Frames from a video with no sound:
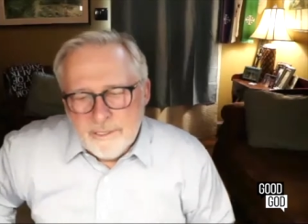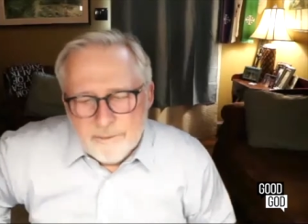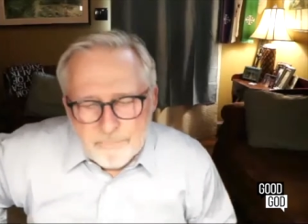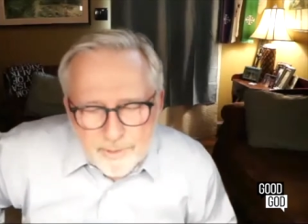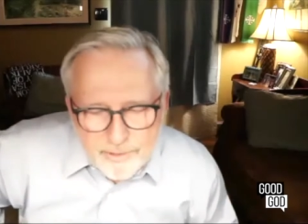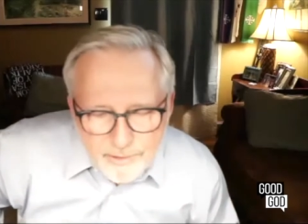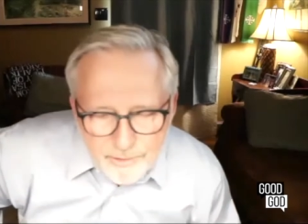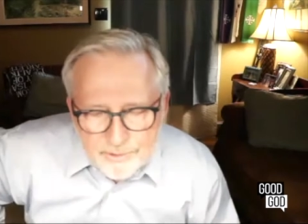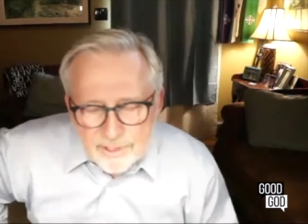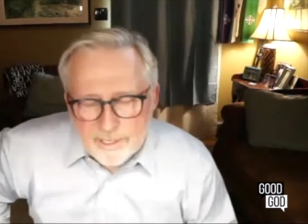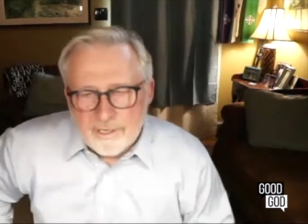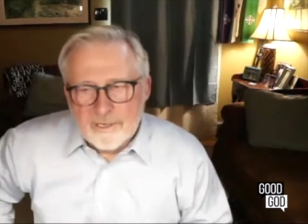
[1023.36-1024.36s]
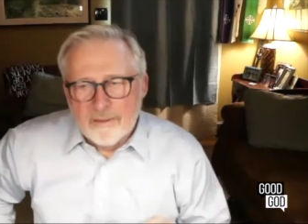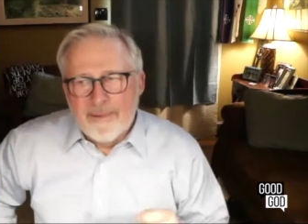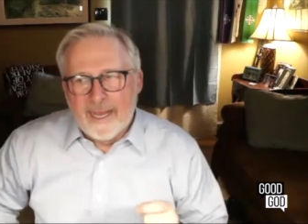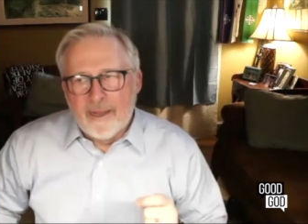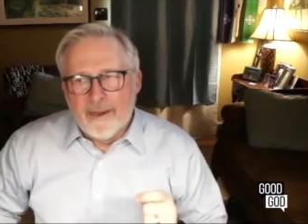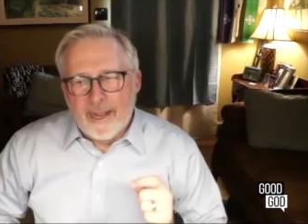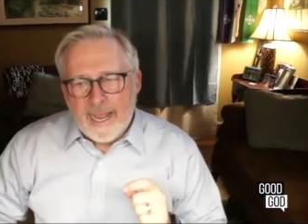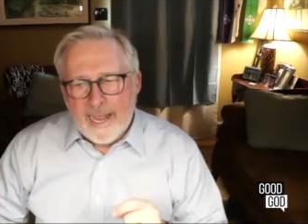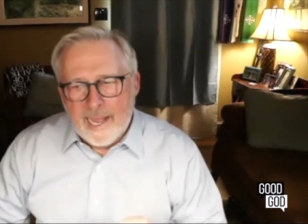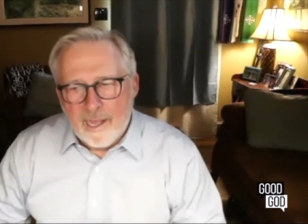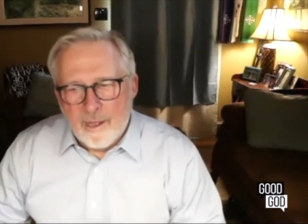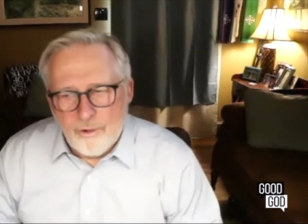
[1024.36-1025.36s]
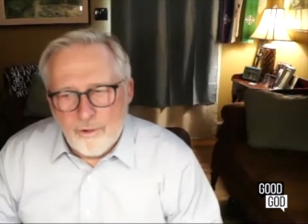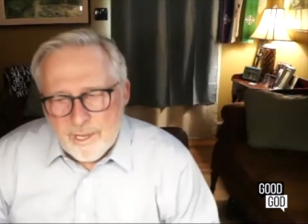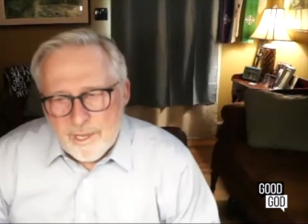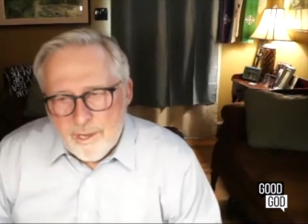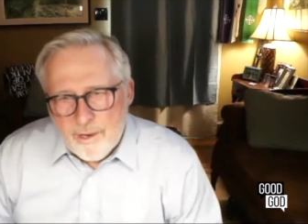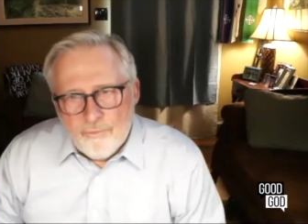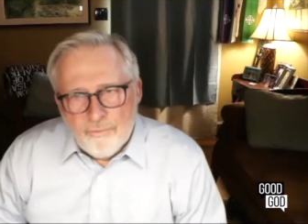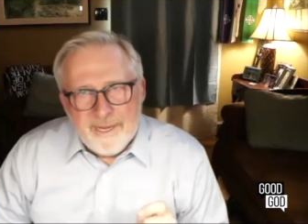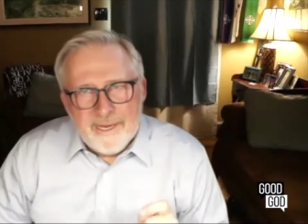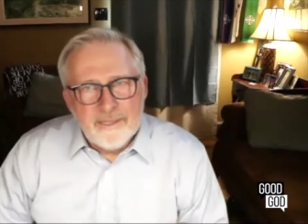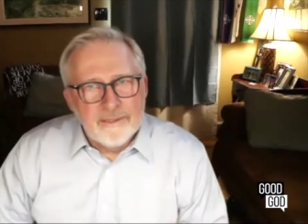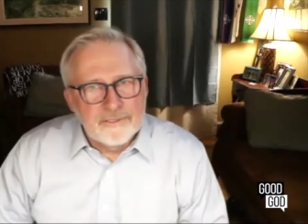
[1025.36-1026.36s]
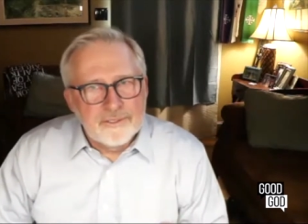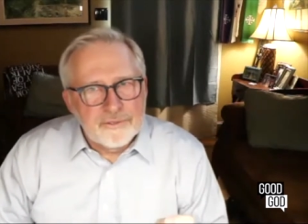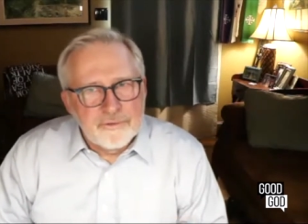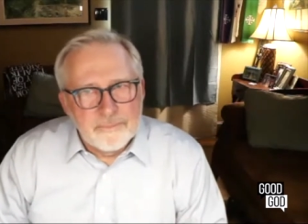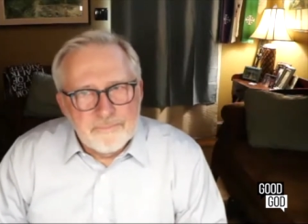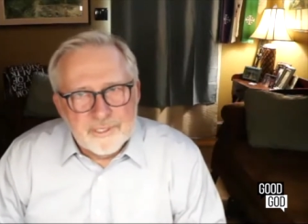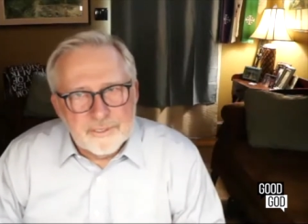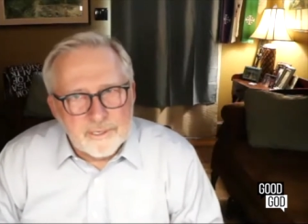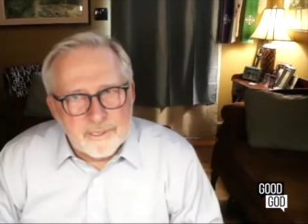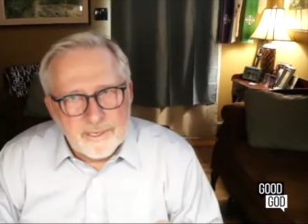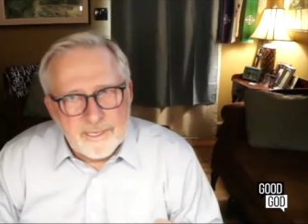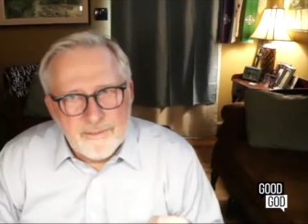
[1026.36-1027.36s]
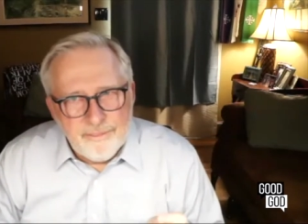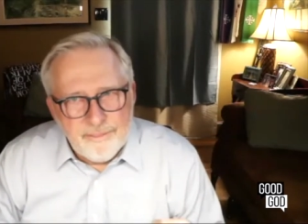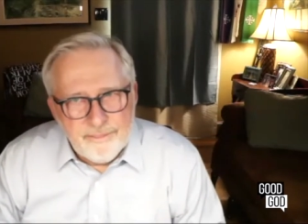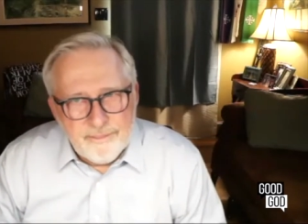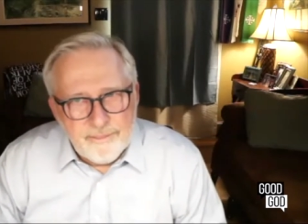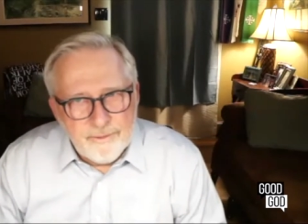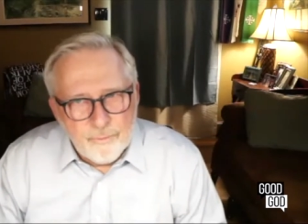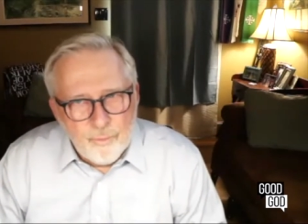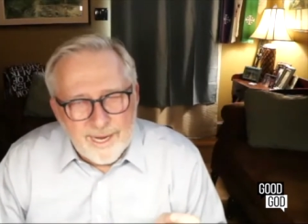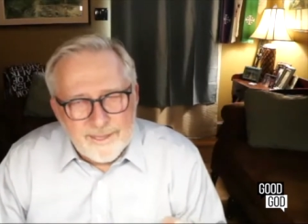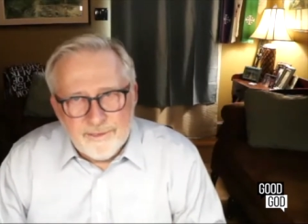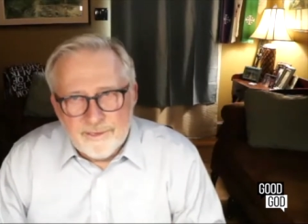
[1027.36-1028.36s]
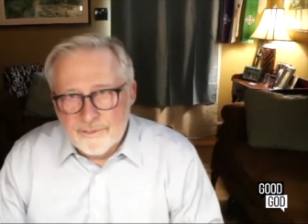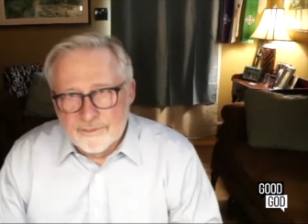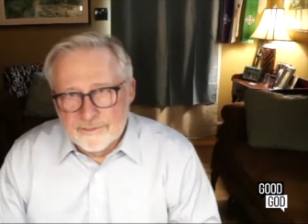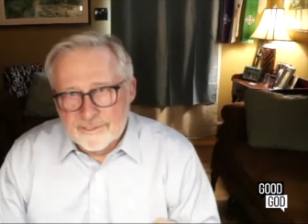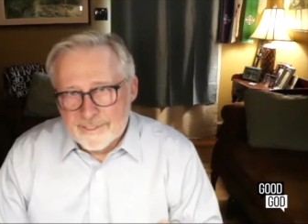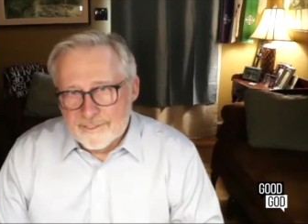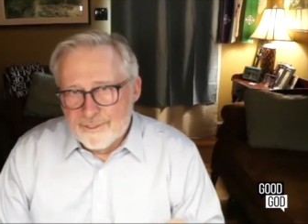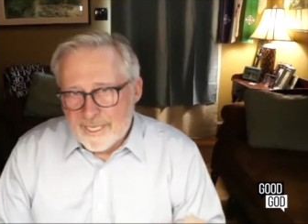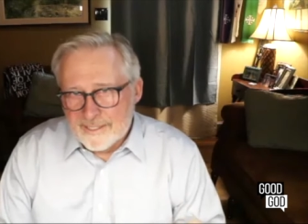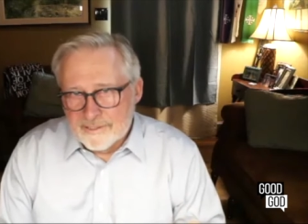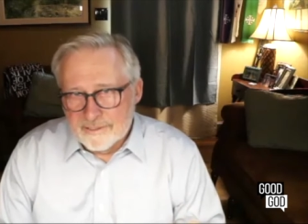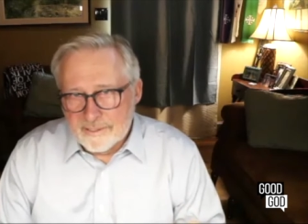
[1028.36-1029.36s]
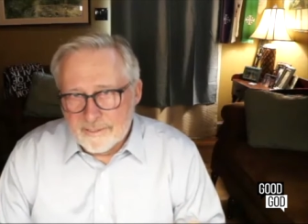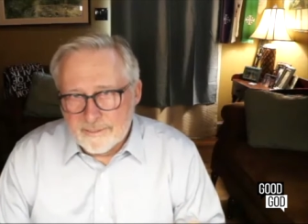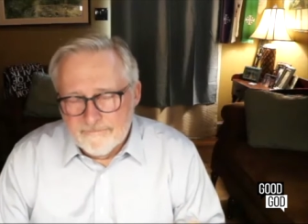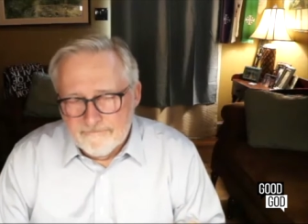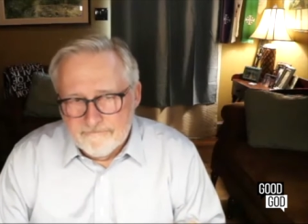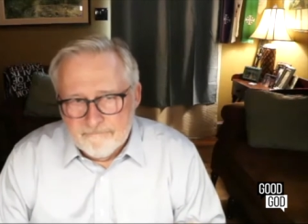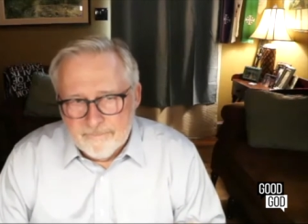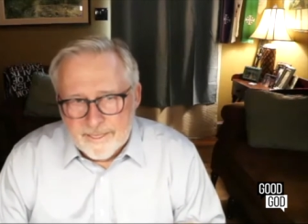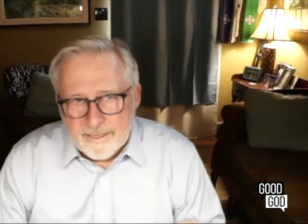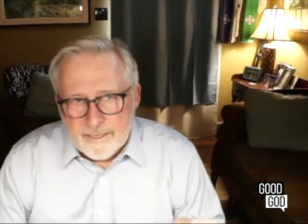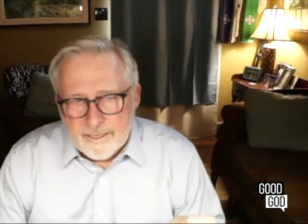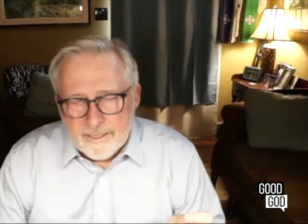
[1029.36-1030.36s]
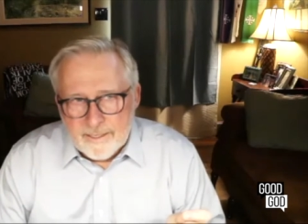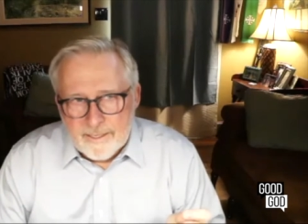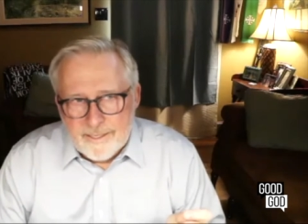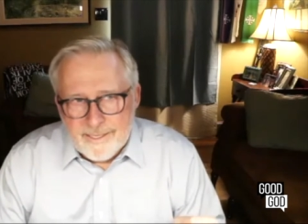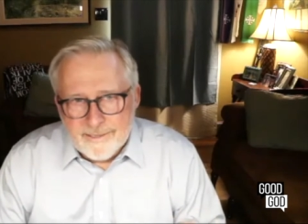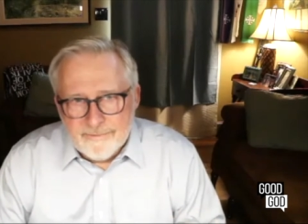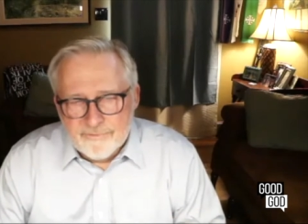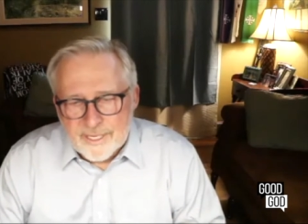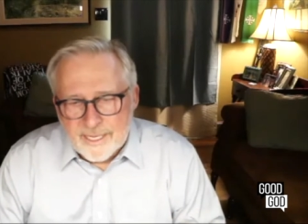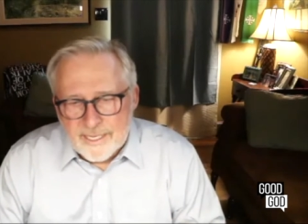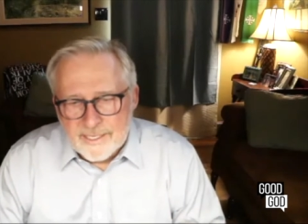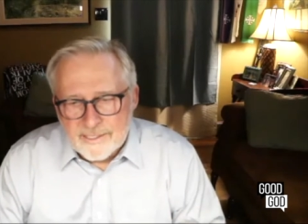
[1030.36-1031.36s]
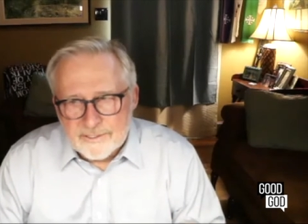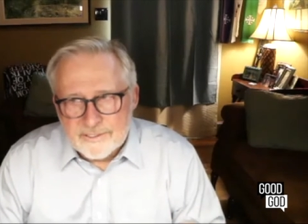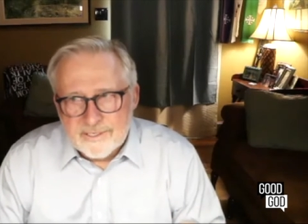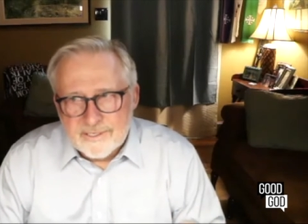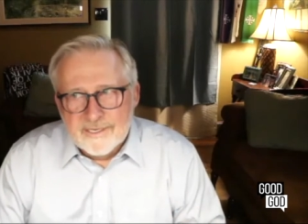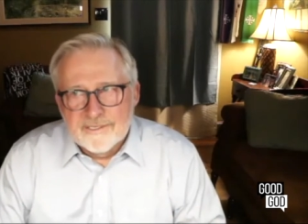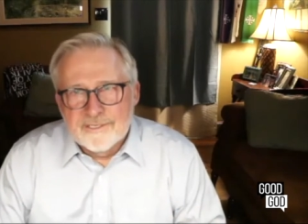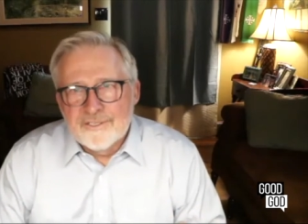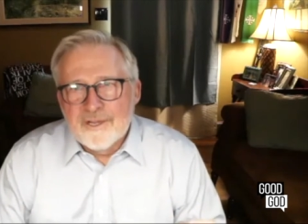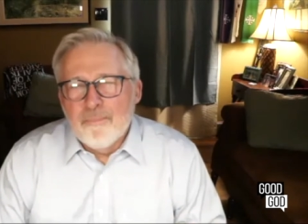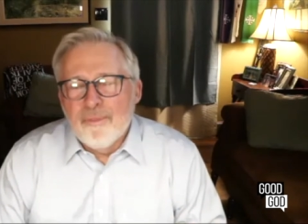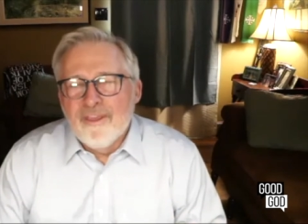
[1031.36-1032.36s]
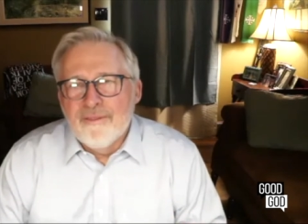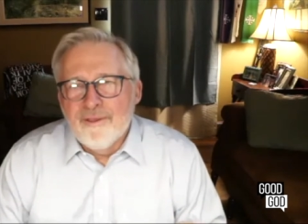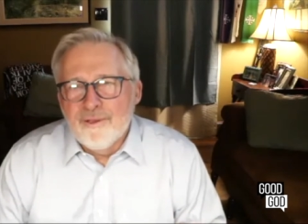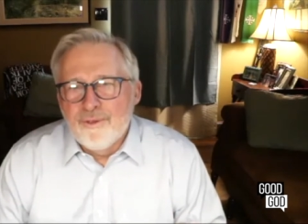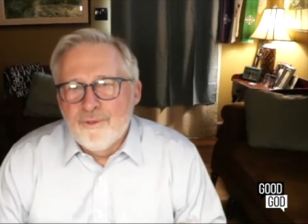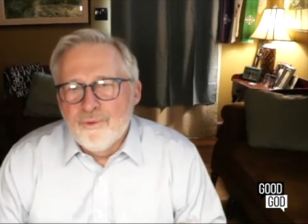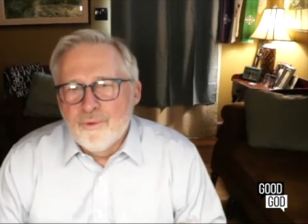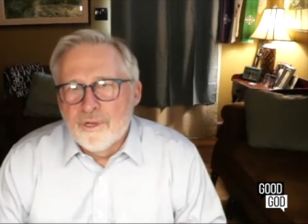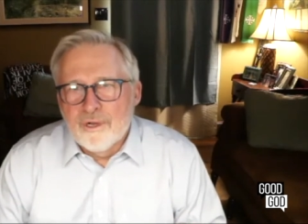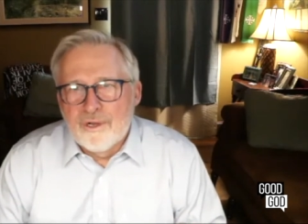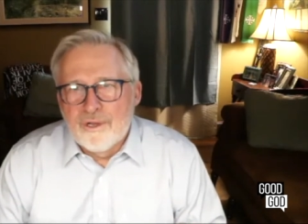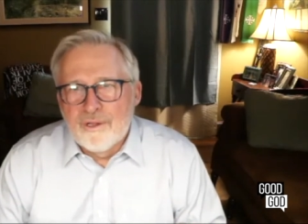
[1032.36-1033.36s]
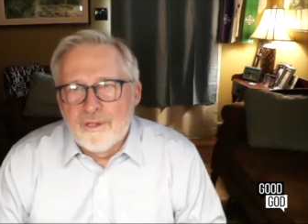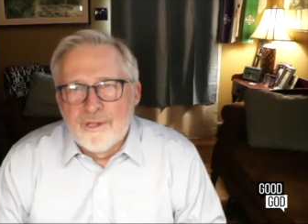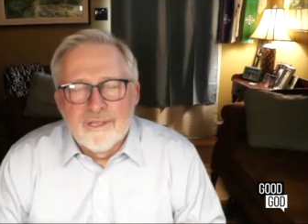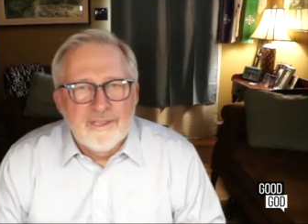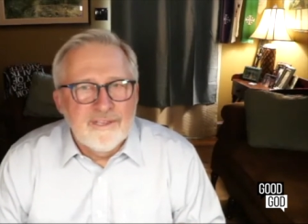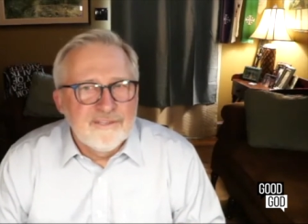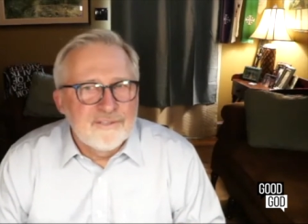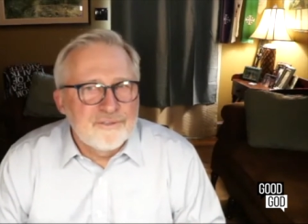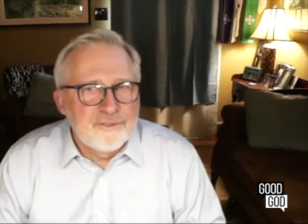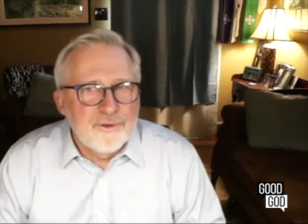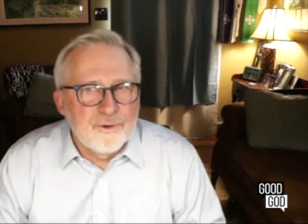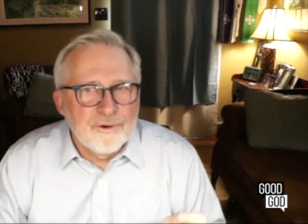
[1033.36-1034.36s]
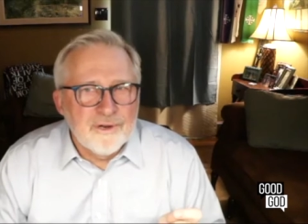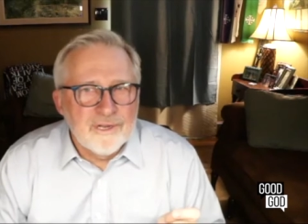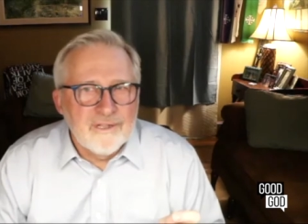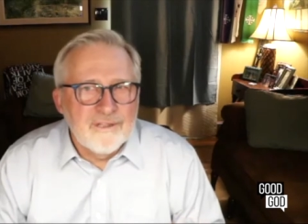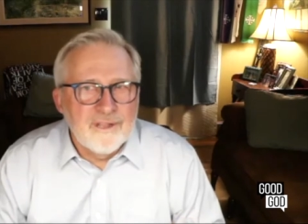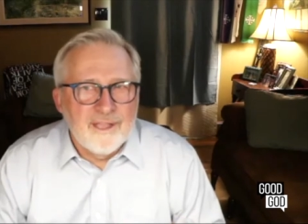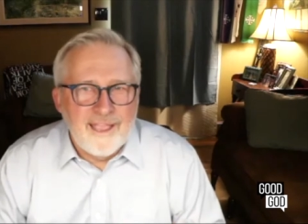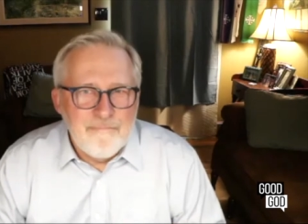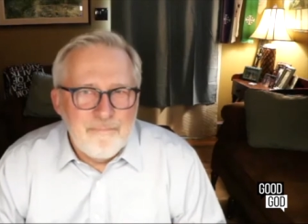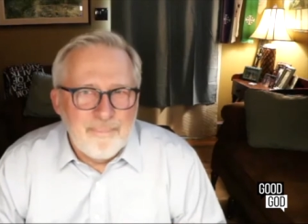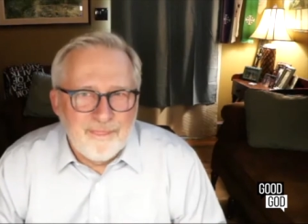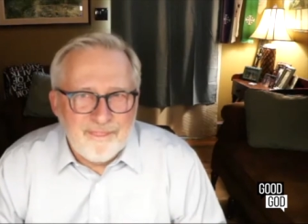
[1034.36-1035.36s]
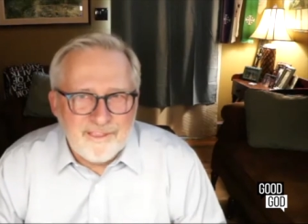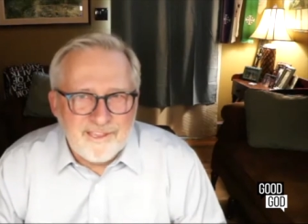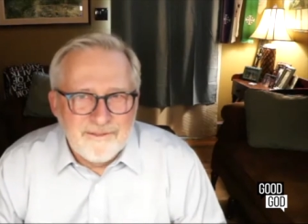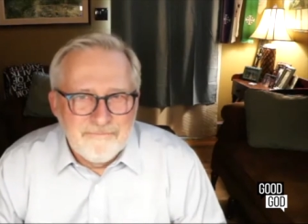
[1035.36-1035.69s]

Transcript: the book, you talk about how reading the scripture in the way that you're suggesting gives us something that you call historical empathy.